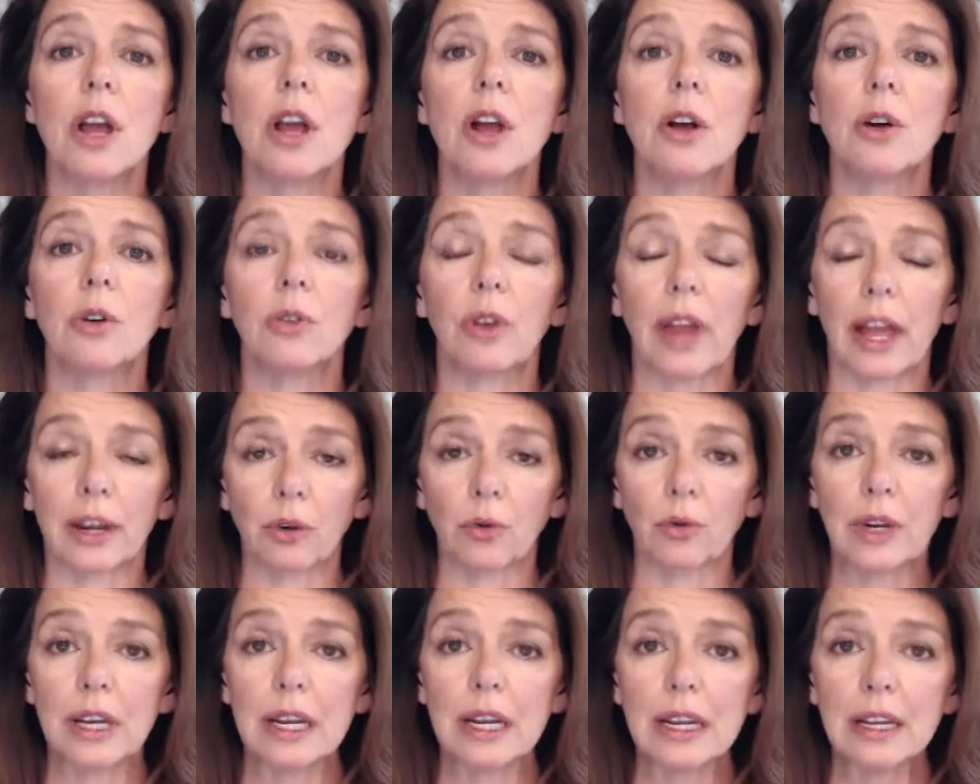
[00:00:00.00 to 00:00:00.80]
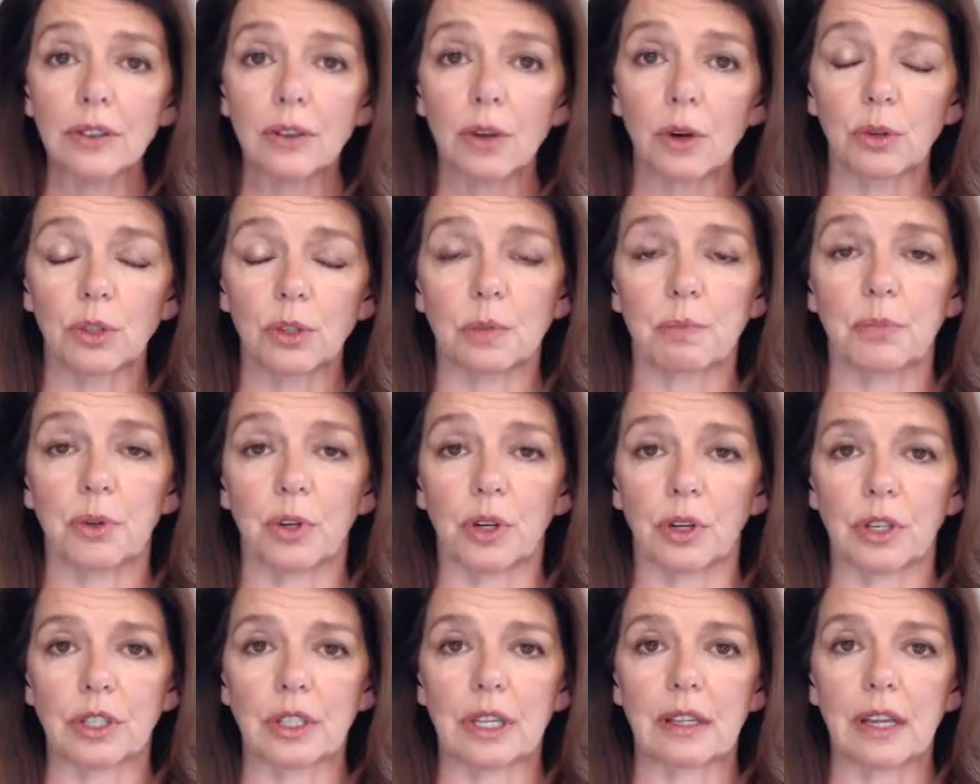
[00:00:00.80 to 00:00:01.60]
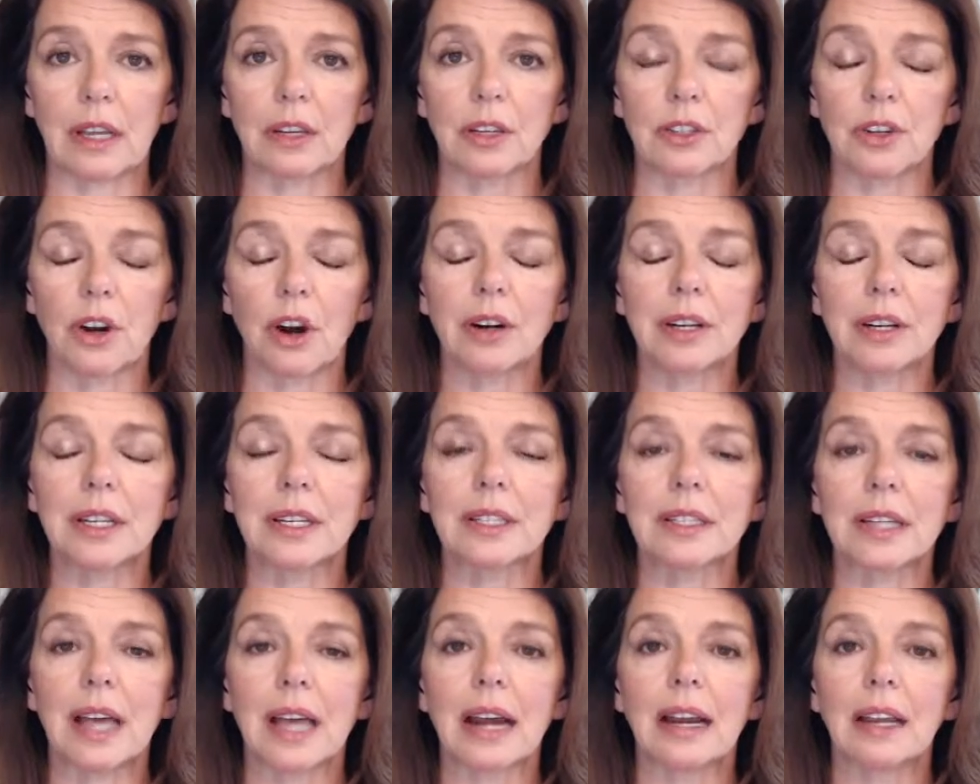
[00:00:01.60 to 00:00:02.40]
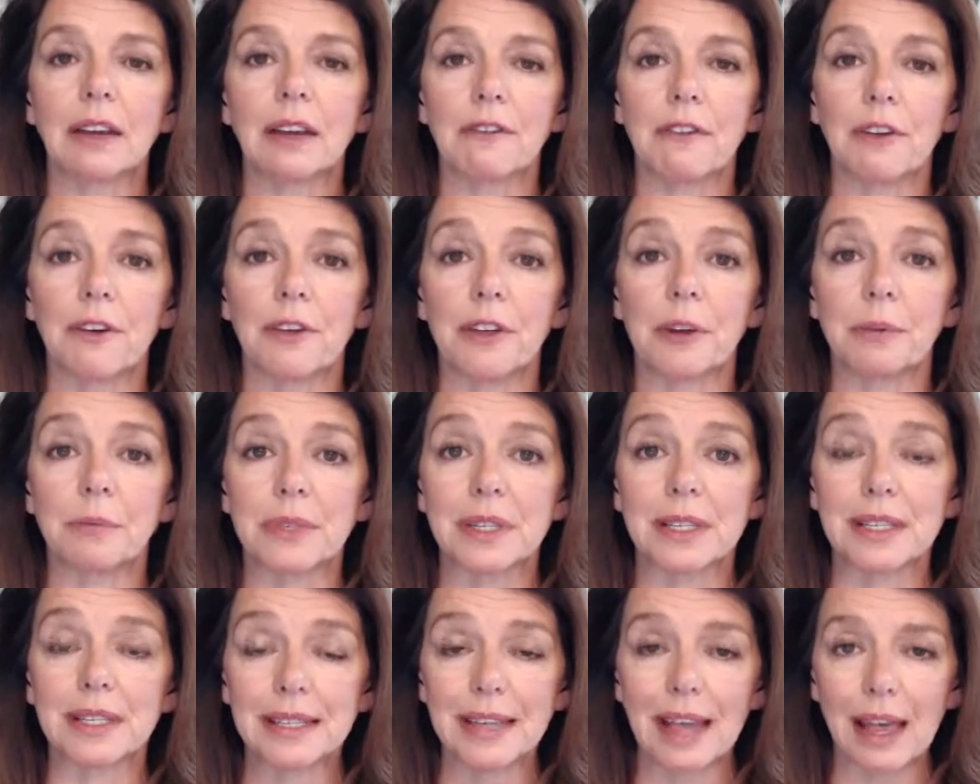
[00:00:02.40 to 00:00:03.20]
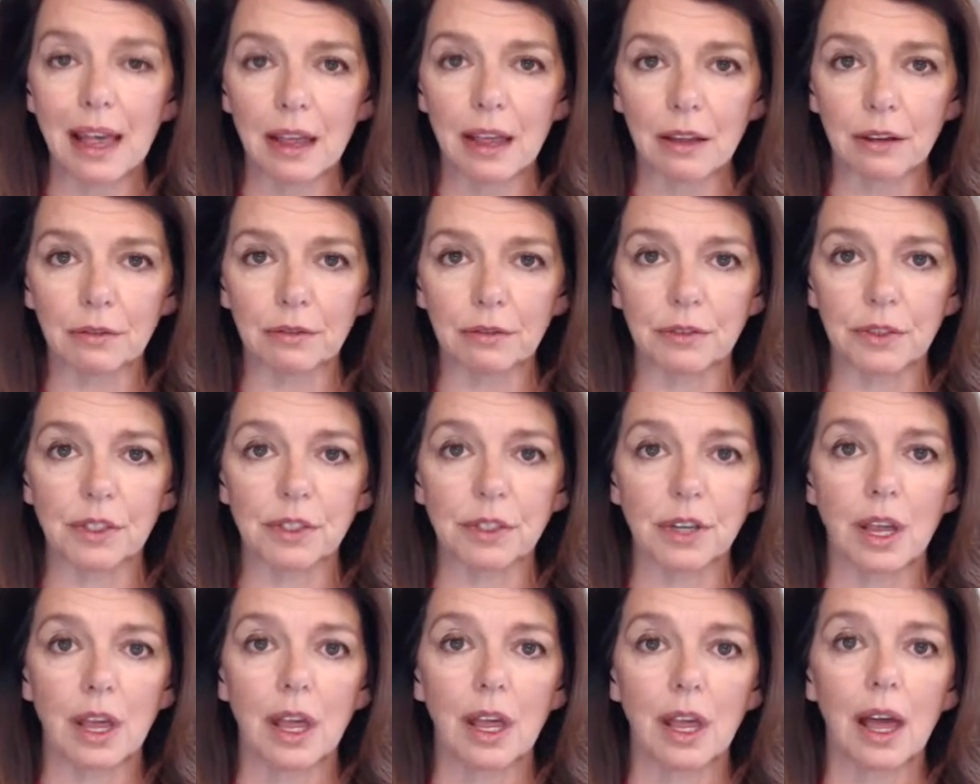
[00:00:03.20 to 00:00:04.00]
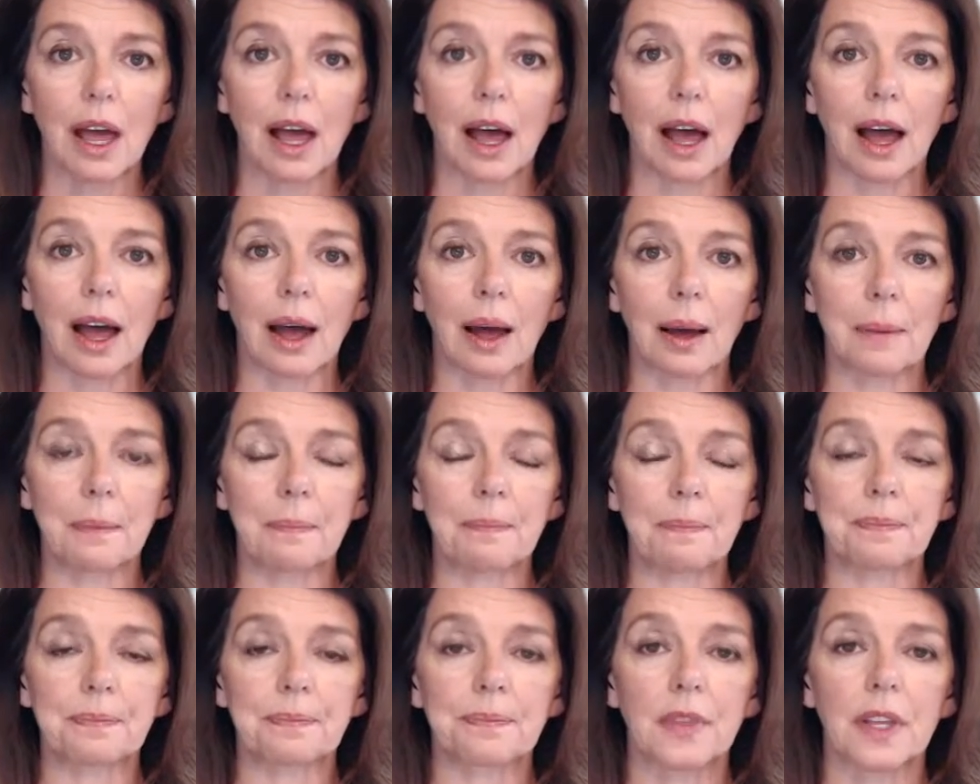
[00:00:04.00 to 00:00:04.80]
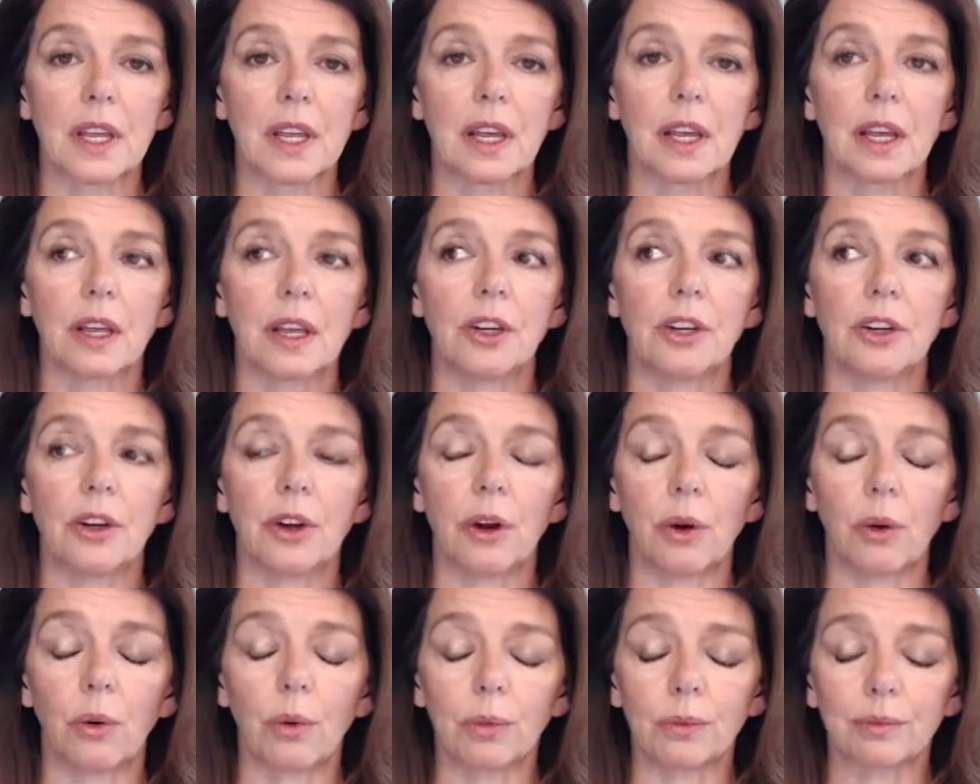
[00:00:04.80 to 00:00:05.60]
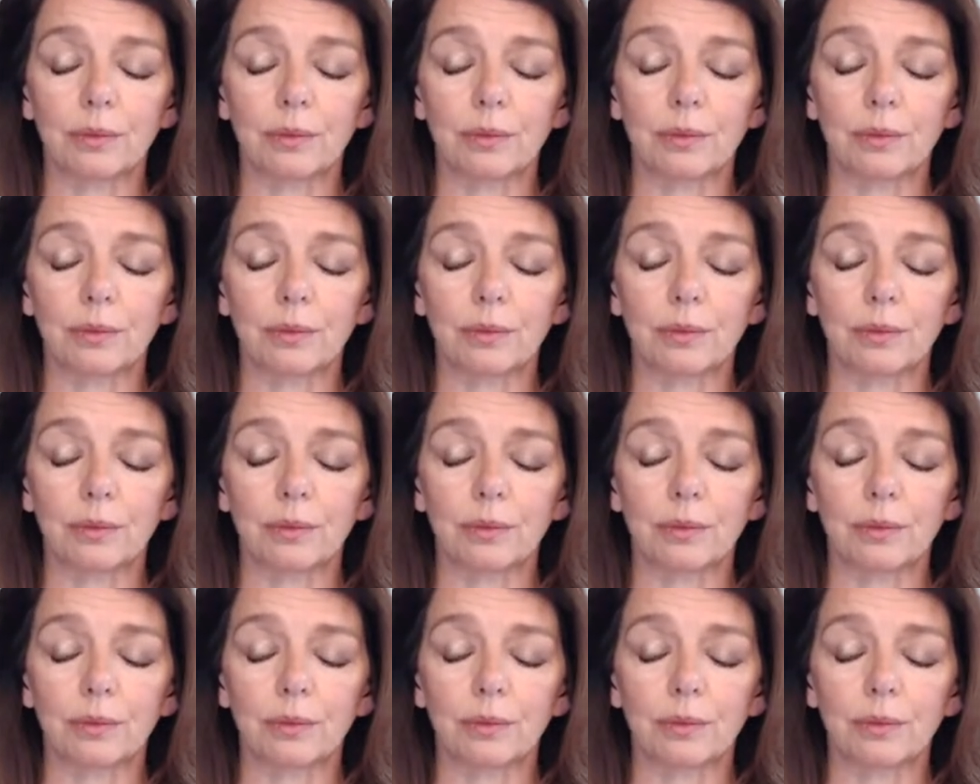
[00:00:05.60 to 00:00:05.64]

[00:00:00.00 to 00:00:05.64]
like reading those books, and they start deciding for themselves, um, you know,